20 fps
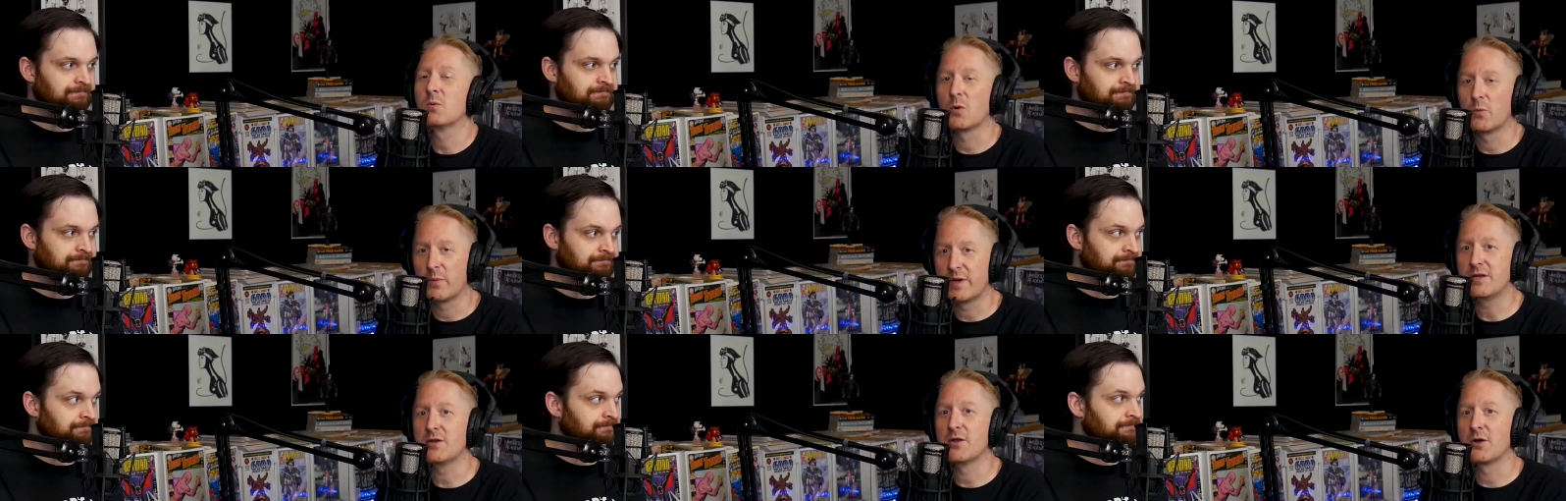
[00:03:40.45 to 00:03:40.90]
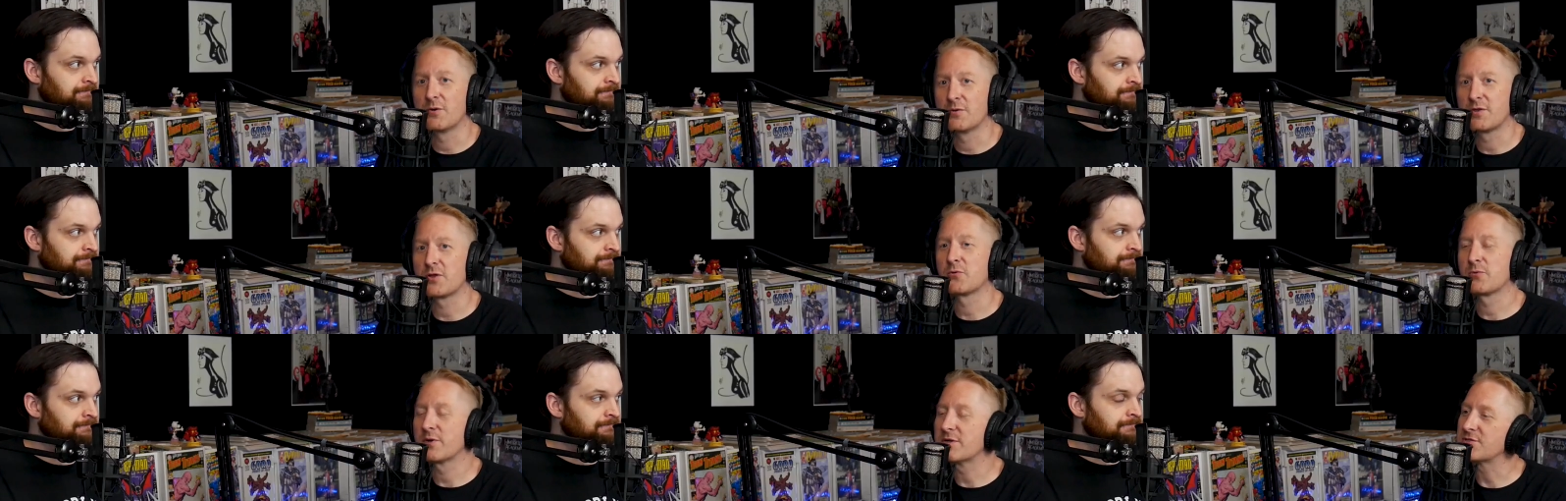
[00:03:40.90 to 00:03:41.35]
Speaker 1: Well, we know
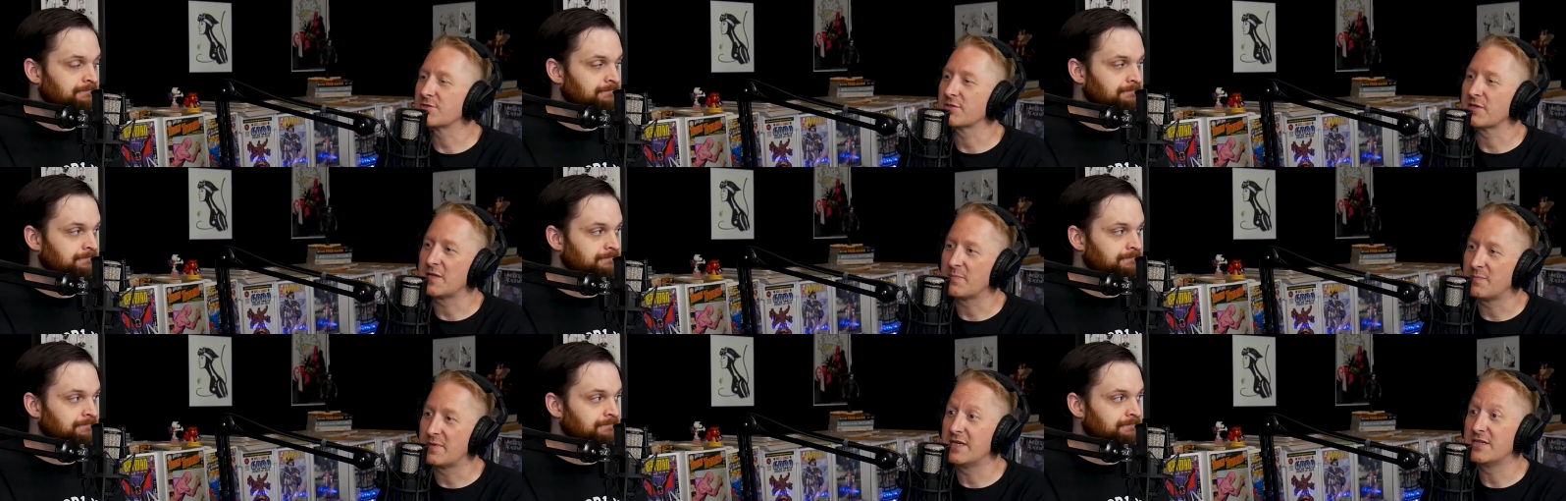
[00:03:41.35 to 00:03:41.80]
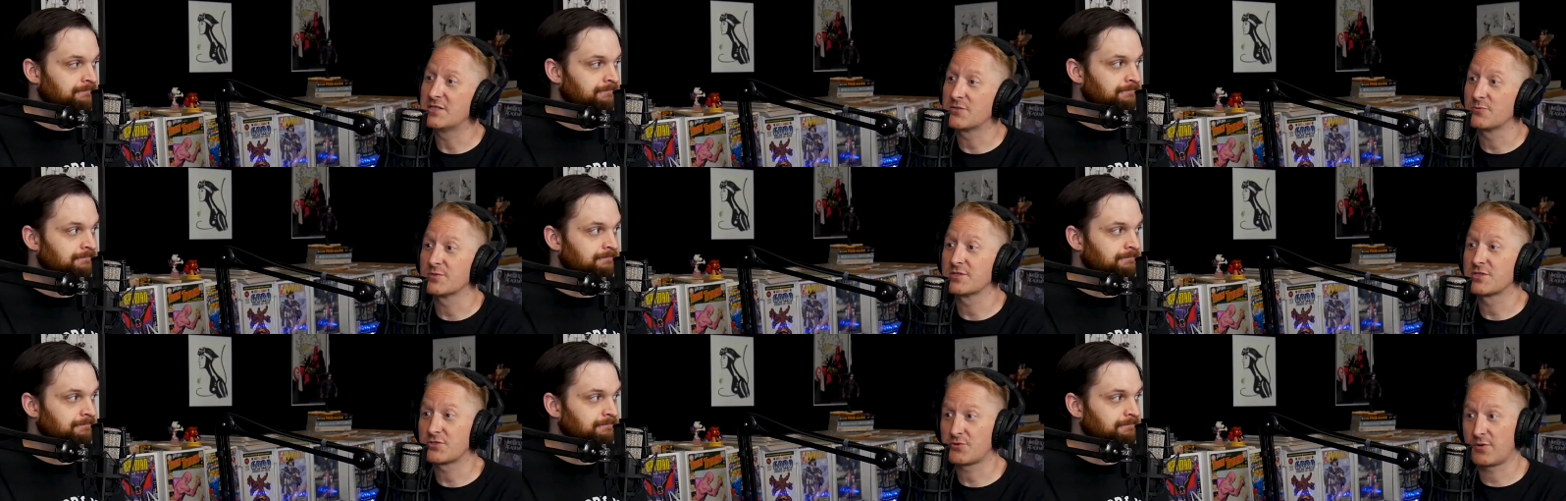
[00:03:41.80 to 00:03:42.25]
that originally Peach
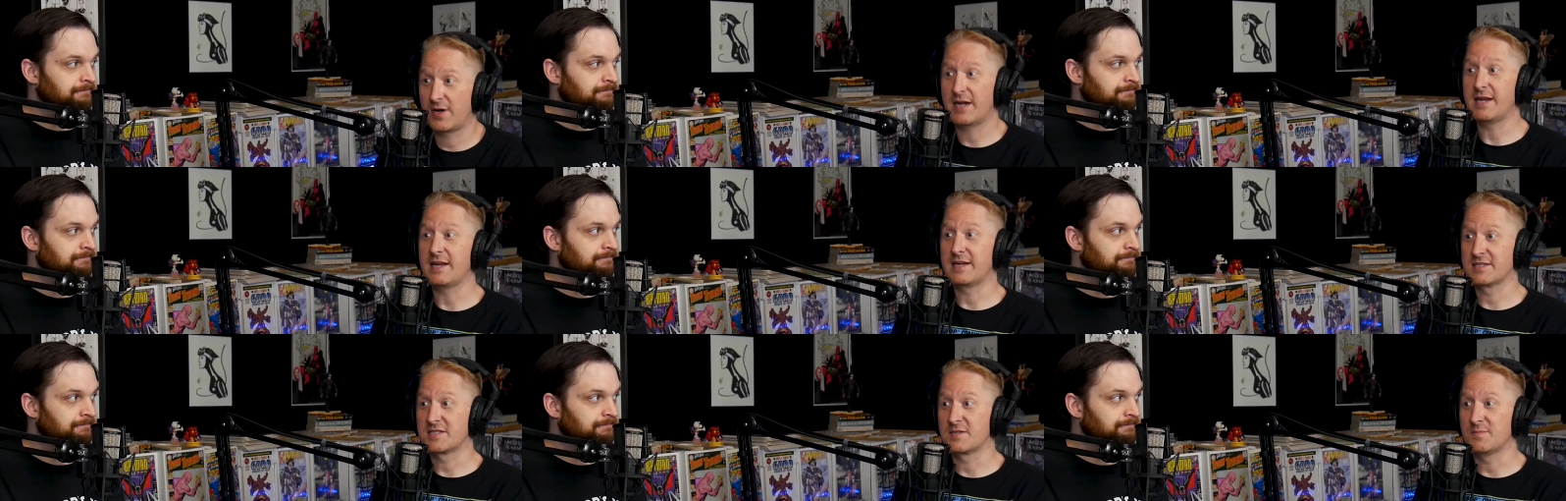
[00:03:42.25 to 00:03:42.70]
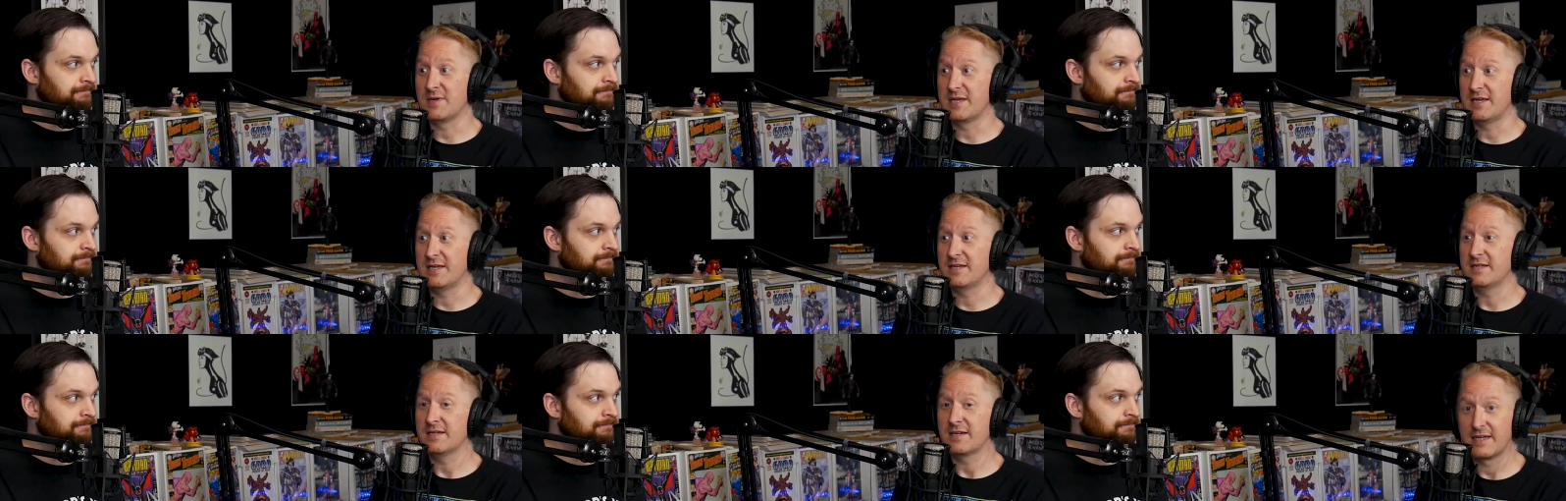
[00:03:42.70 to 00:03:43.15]
was training to
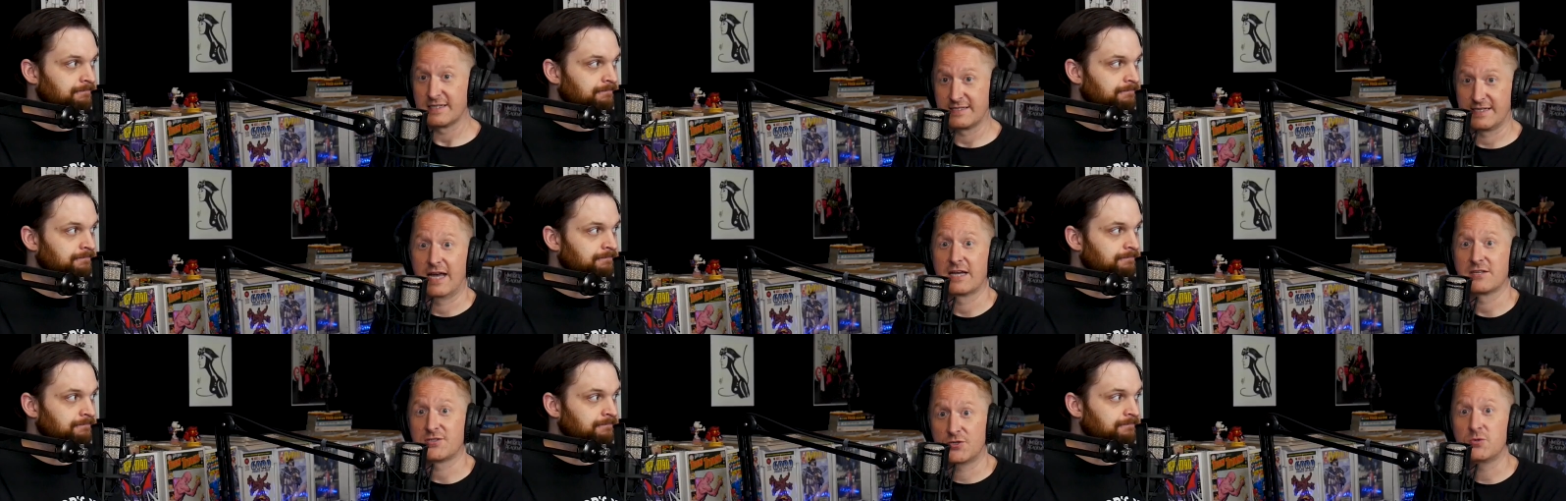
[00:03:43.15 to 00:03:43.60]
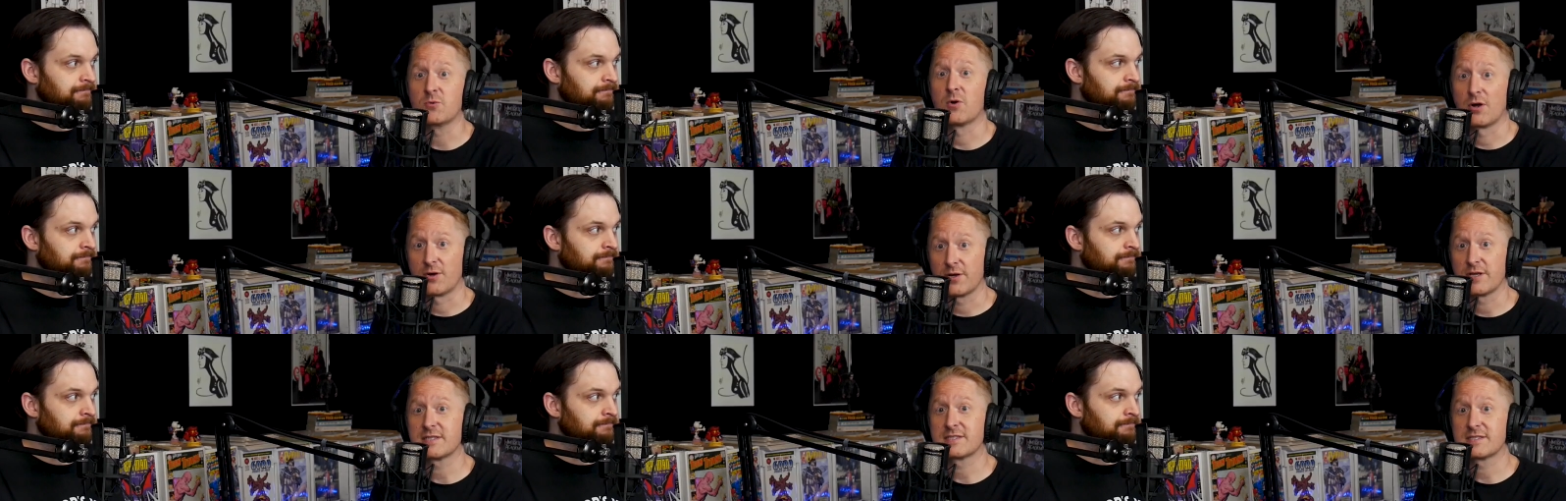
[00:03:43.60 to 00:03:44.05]
be a tattoo
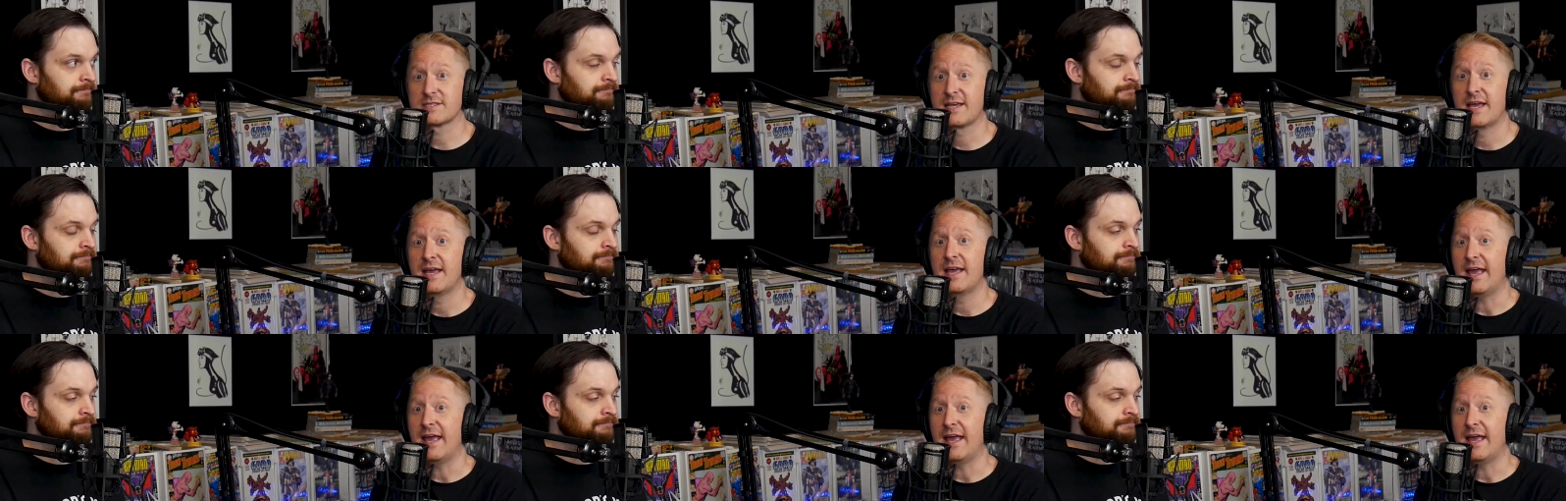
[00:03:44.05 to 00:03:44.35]
artist